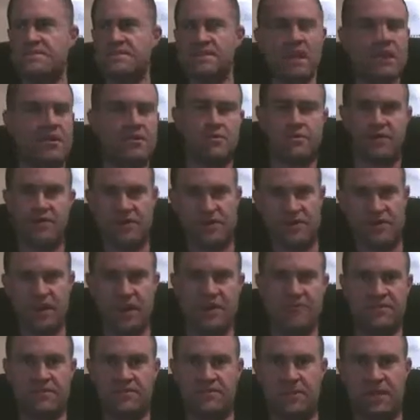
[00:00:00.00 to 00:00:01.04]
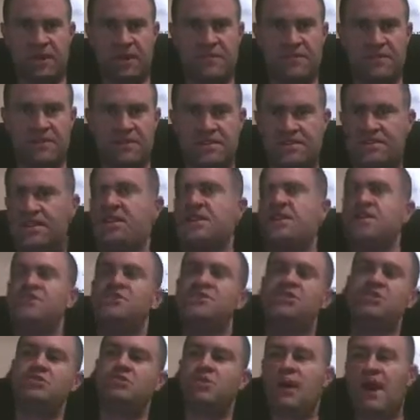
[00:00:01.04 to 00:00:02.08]
No, you don't have to buy cleats.
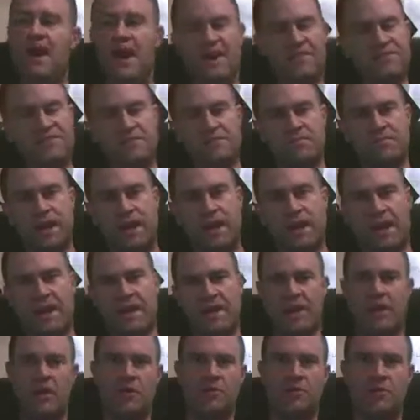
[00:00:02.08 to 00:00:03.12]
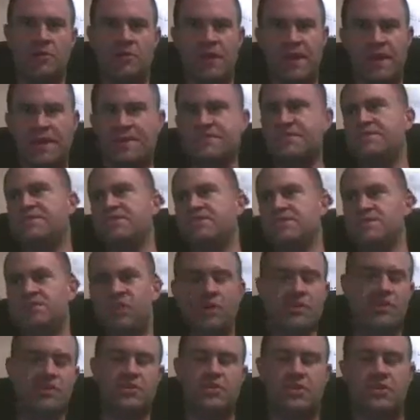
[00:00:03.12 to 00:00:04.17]
Do you have to buy elbow pads?
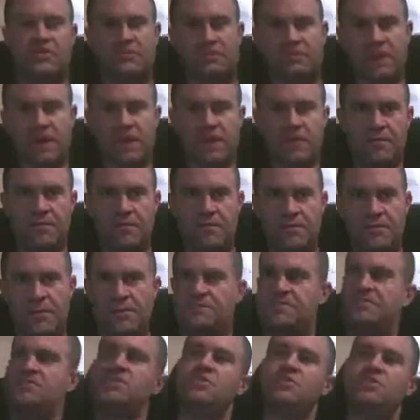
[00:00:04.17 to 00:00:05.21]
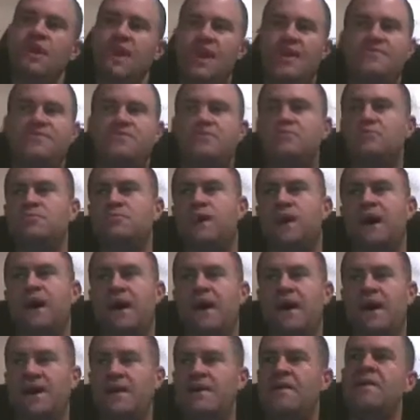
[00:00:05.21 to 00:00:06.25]
No, you don't have to buy elbow pads. Do you have to
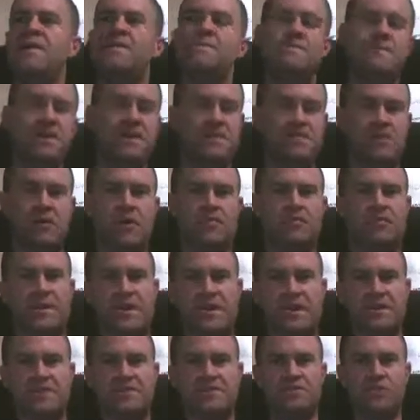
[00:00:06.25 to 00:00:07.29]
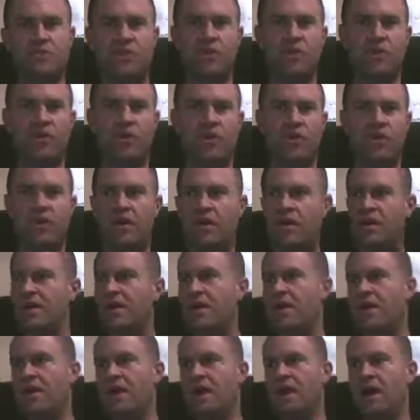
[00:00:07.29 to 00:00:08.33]
buy paintball pants or
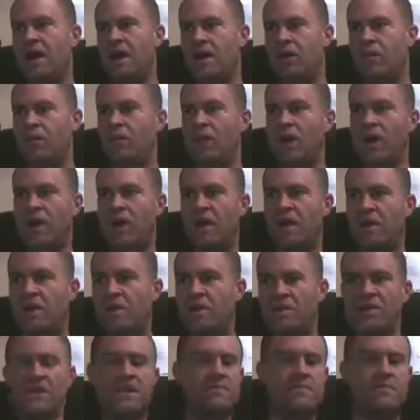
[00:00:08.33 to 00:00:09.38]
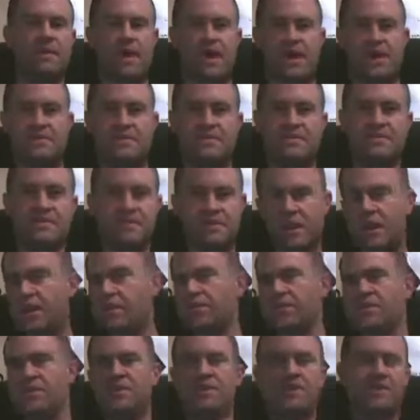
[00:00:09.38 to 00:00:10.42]
wear knee pads?
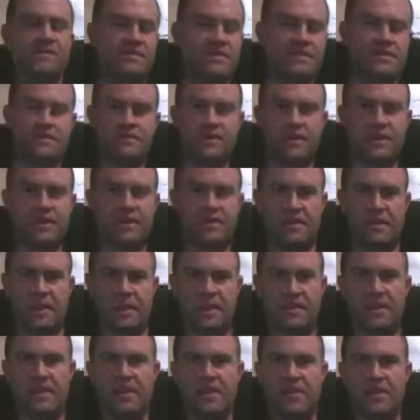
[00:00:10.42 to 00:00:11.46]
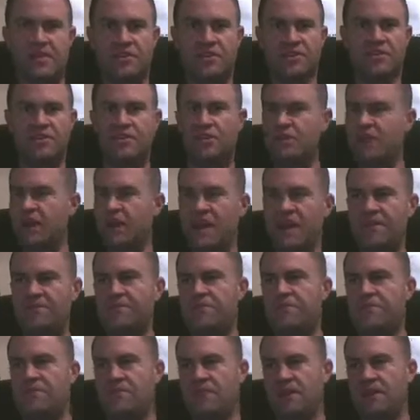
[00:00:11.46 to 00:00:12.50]
No, you don't have to do any of that. You don't have
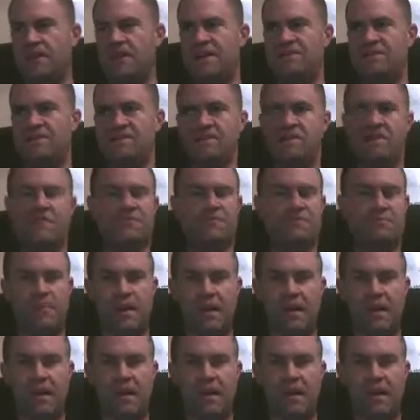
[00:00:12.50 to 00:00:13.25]
to do any of that stuff.